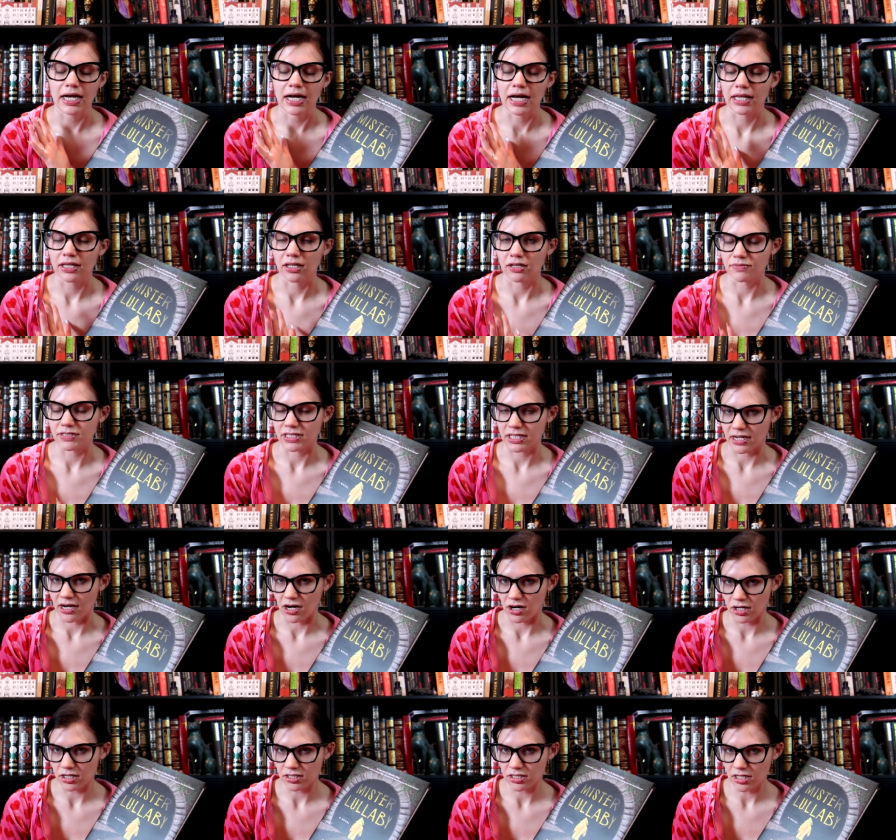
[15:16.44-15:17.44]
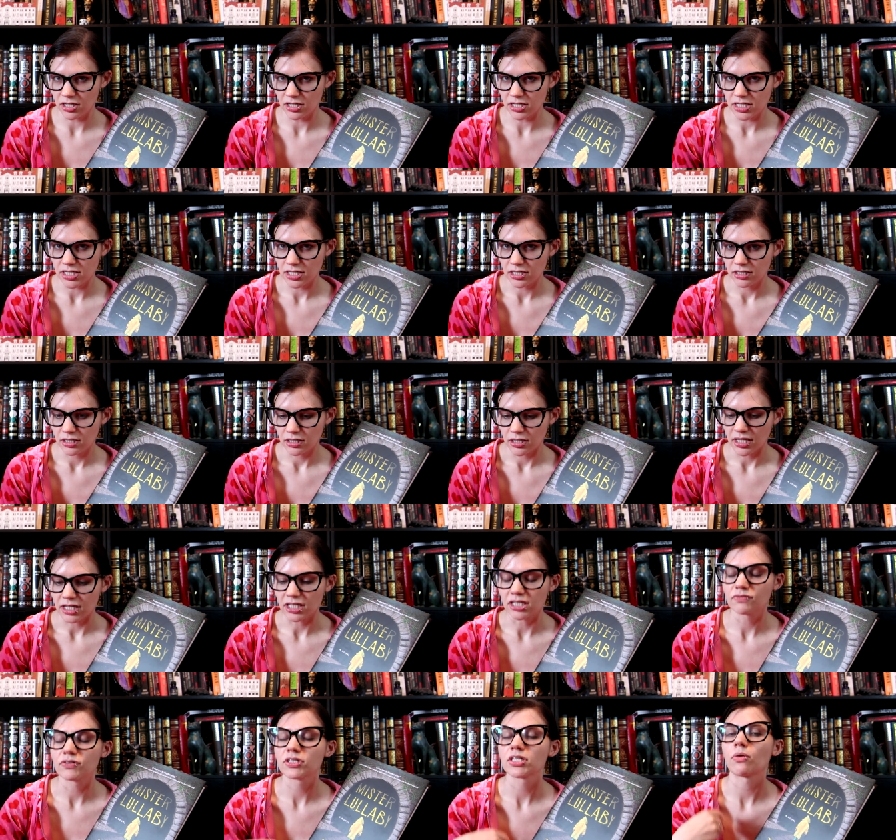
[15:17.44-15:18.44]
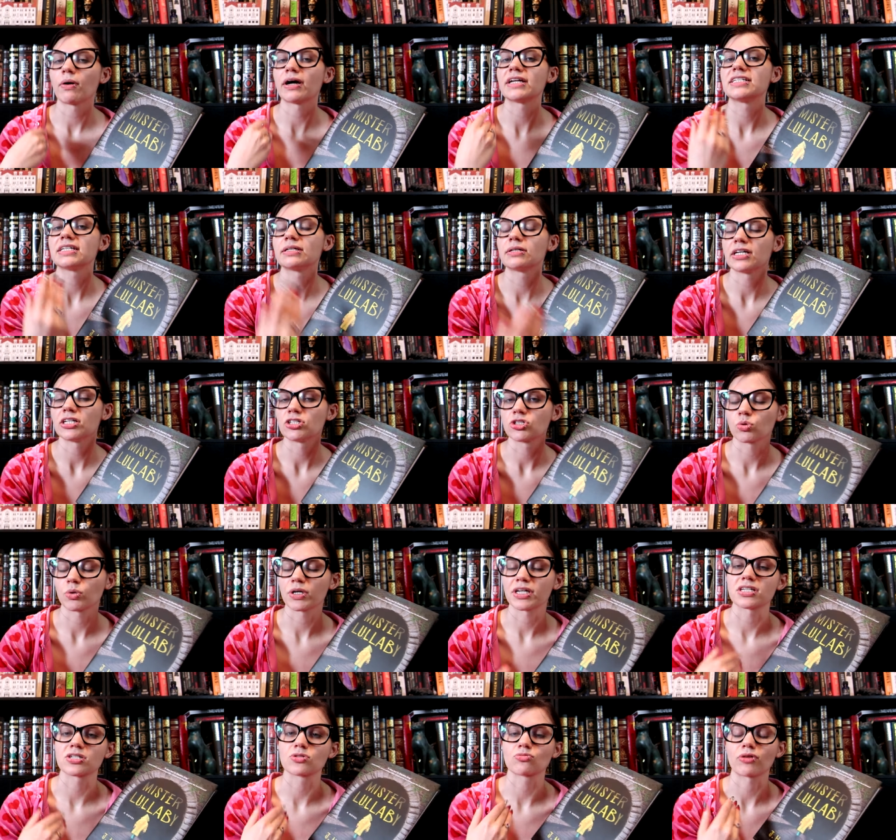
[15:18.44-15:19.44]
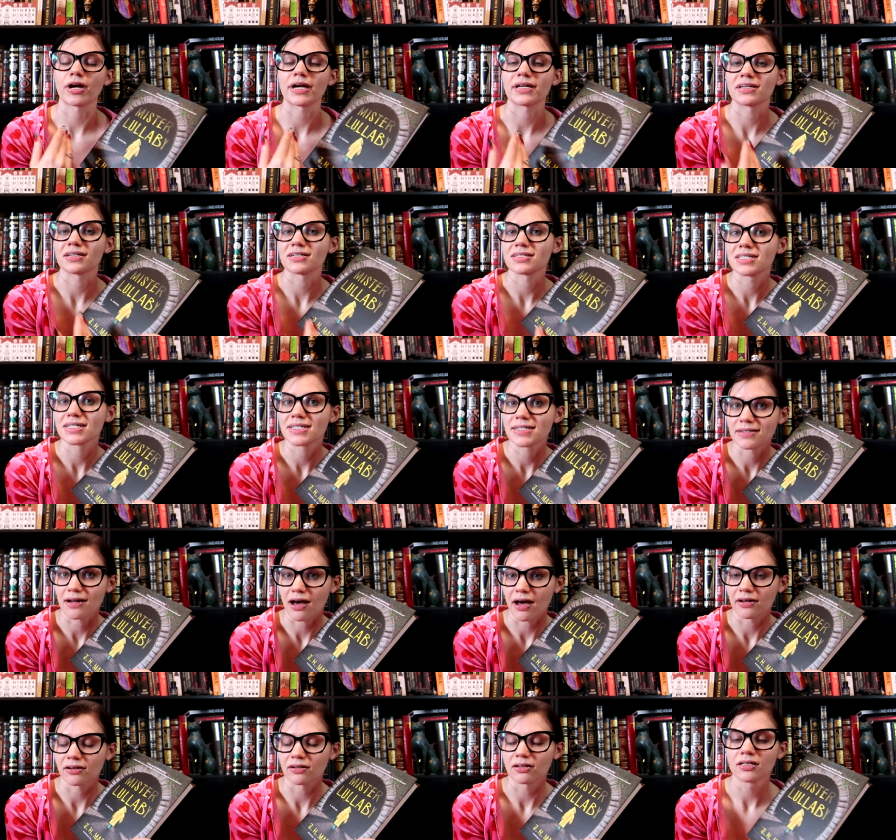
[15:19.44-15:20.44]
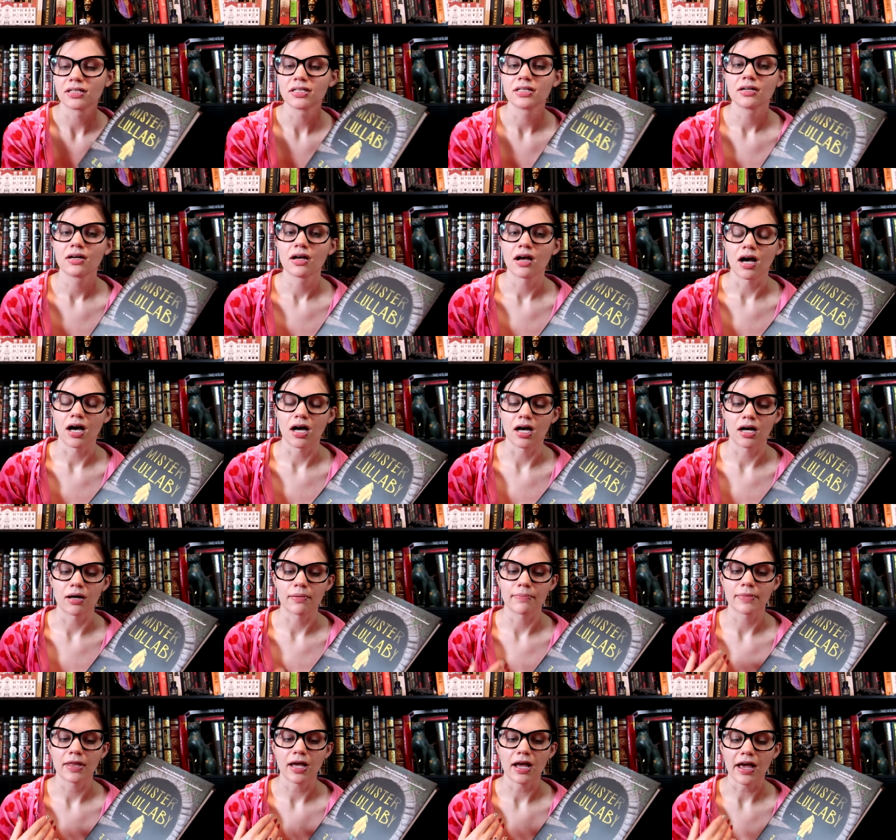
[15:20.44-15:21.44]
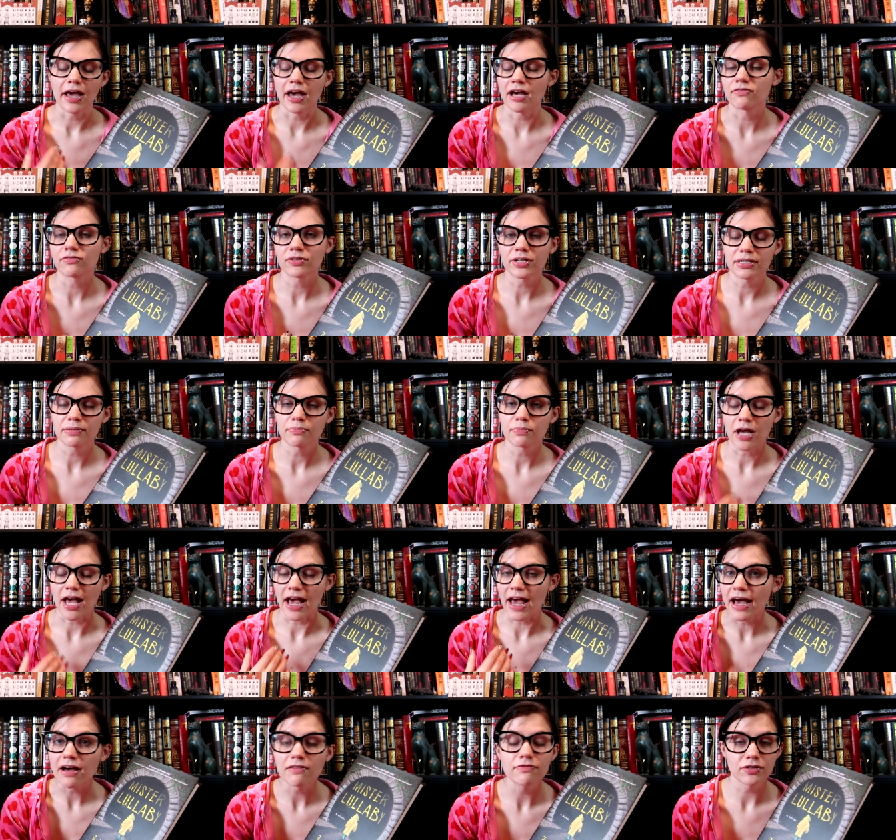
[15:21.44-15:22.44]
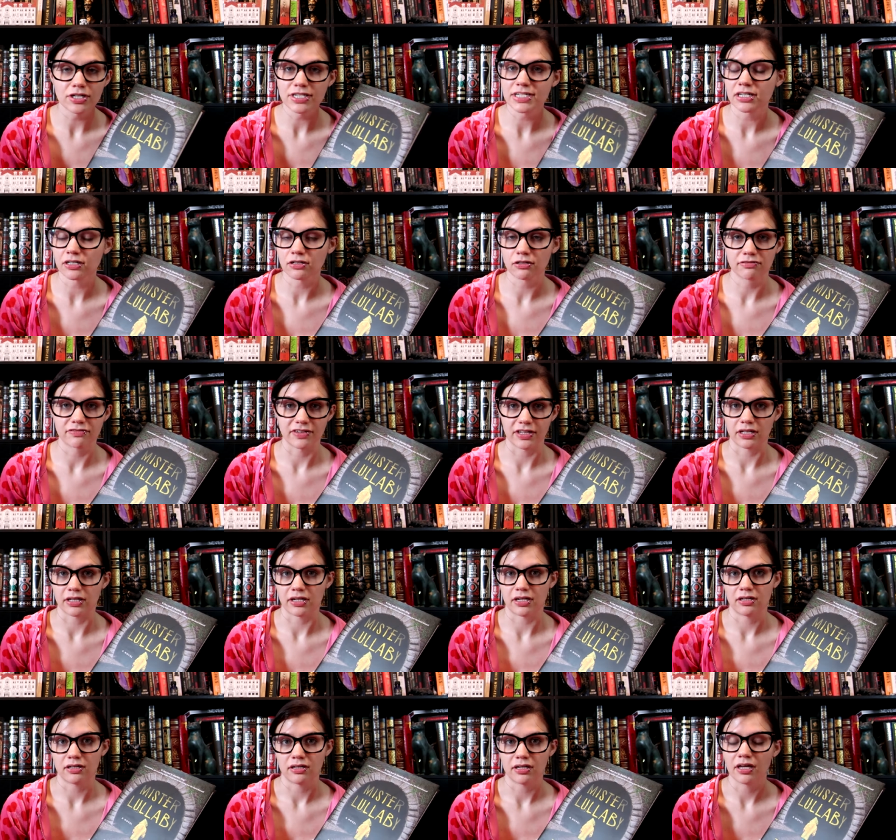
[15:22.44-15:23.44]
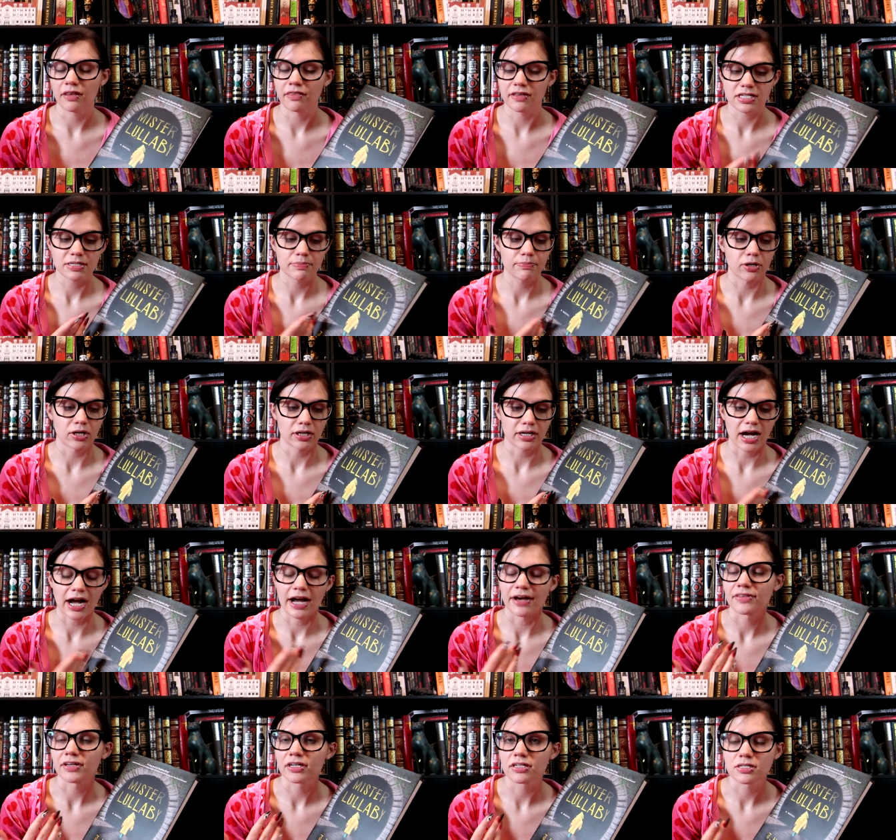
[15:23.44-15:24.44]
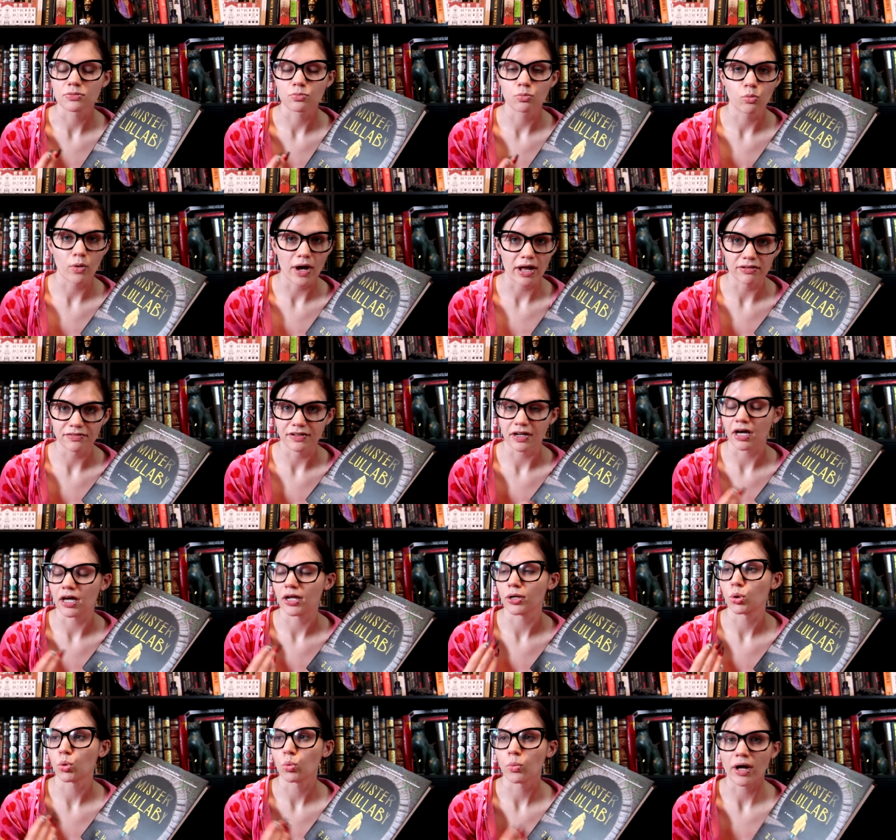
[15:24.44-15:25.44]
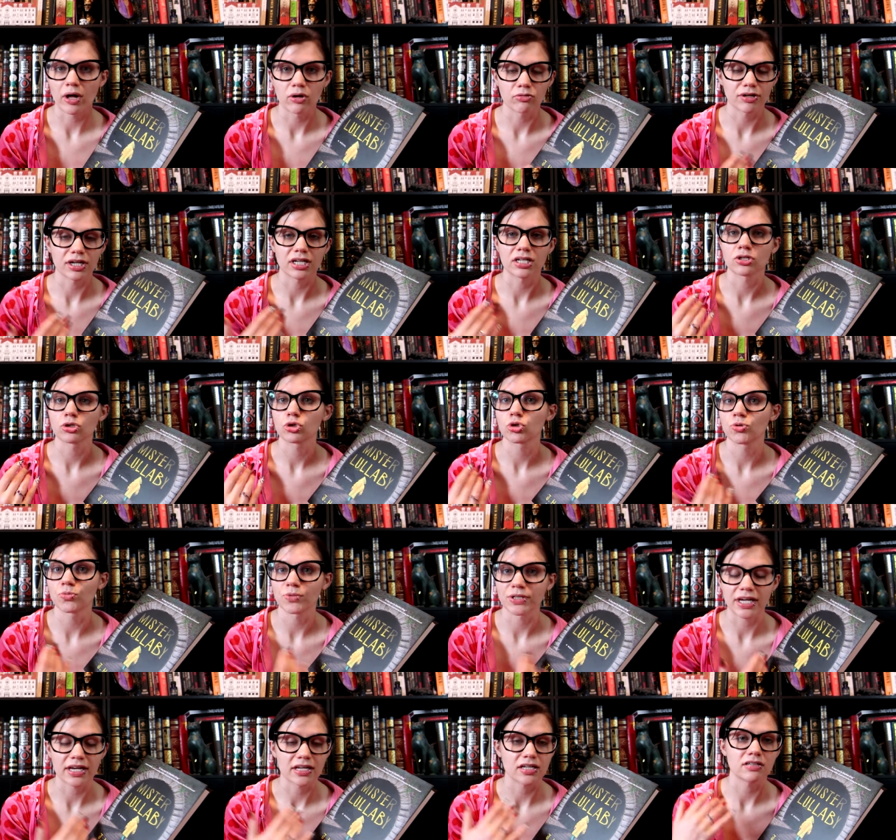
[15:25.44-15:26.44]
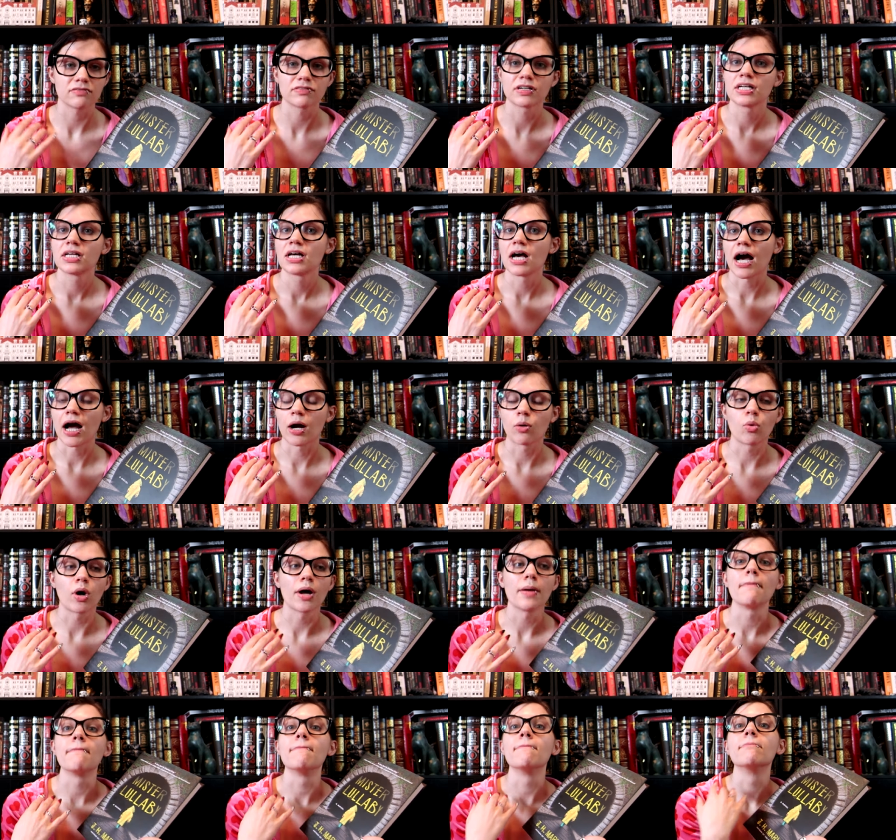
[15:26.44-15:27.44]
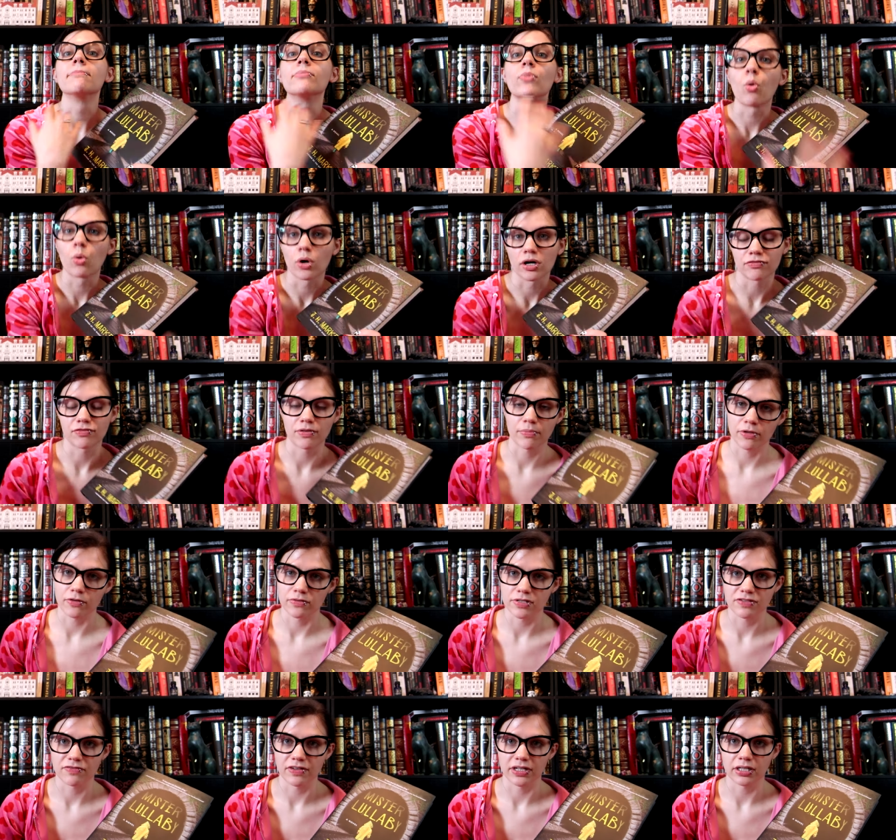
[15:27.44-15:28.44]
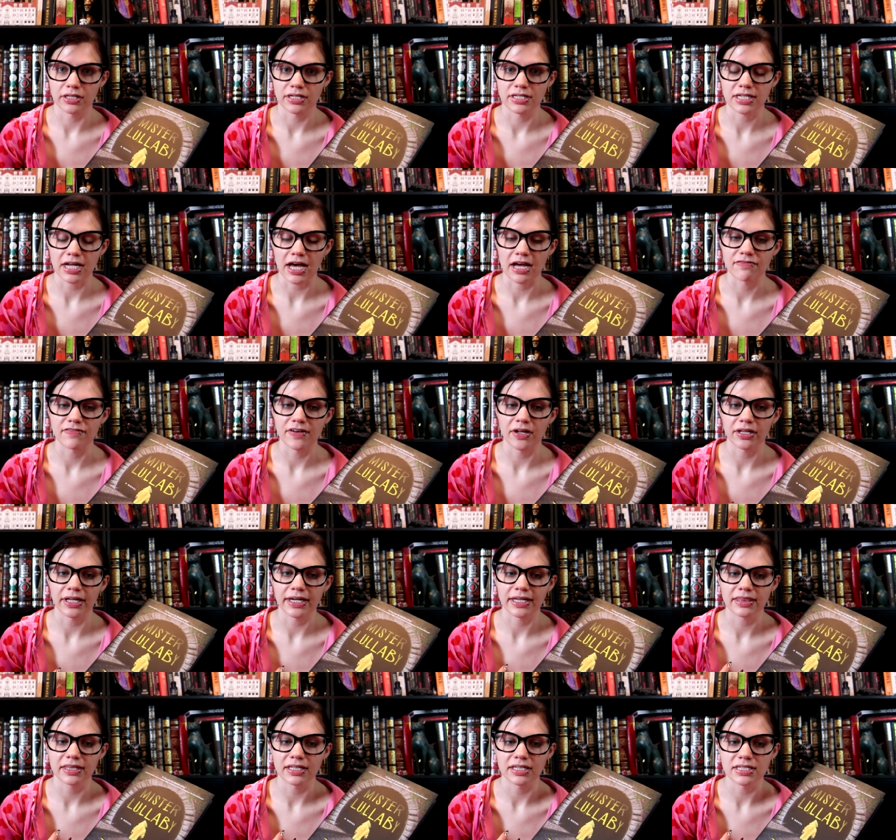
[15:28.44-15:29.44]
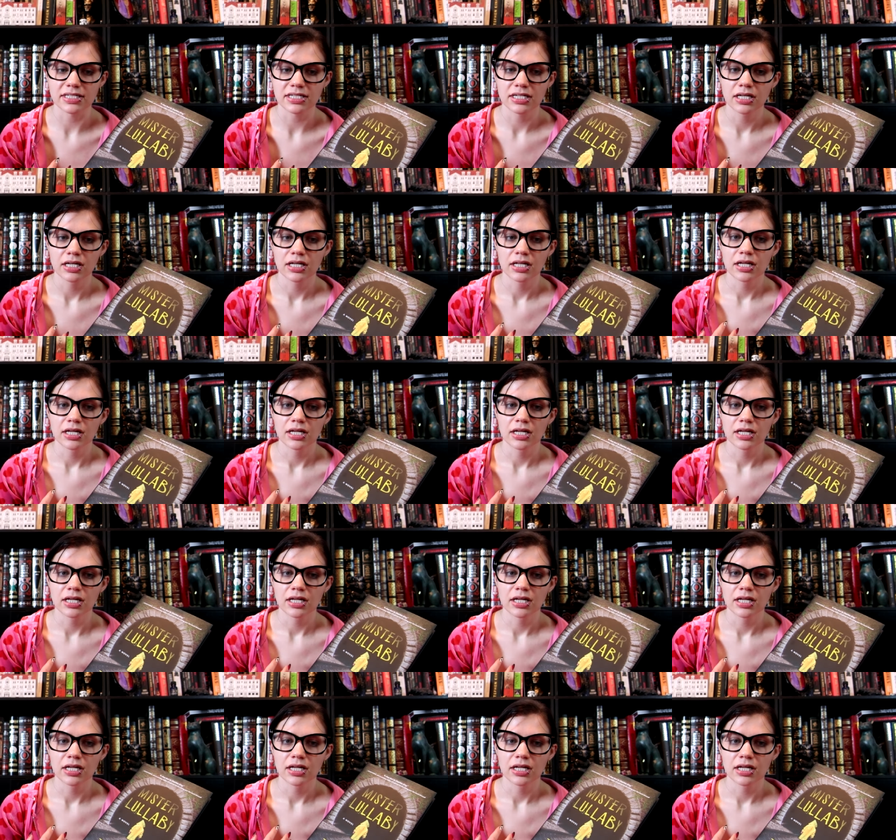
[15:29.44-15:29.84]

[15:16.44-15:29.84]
I loved the characters, even though I did enjoy his writing style. Um, every every single villain in this book I think is well done, well written, creative. I want more from those villains. I felt like this